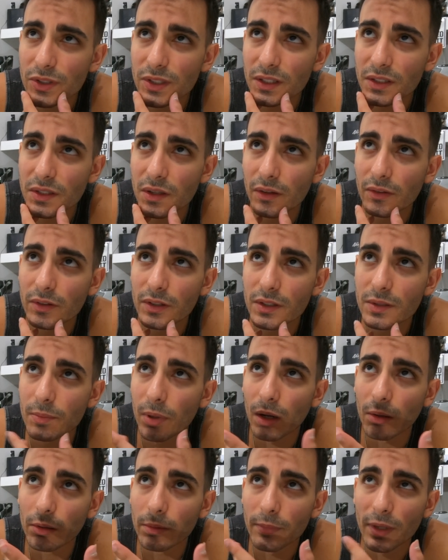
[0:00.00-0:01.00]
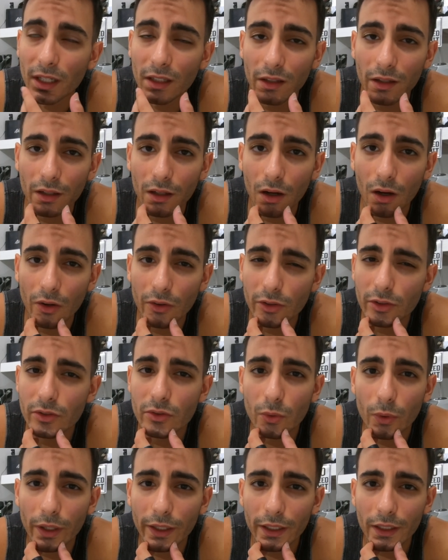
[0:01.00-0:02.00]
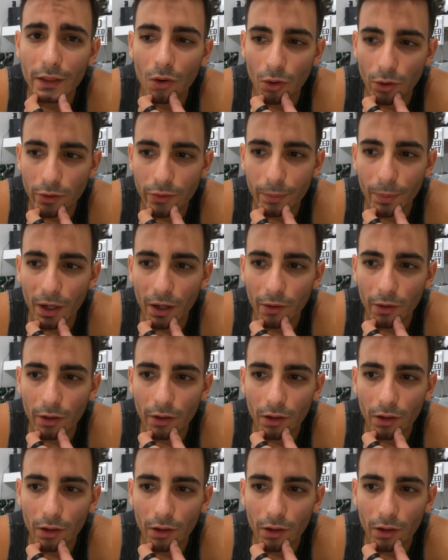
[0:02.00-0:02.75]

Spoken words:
600s probably make like 120 horsepower,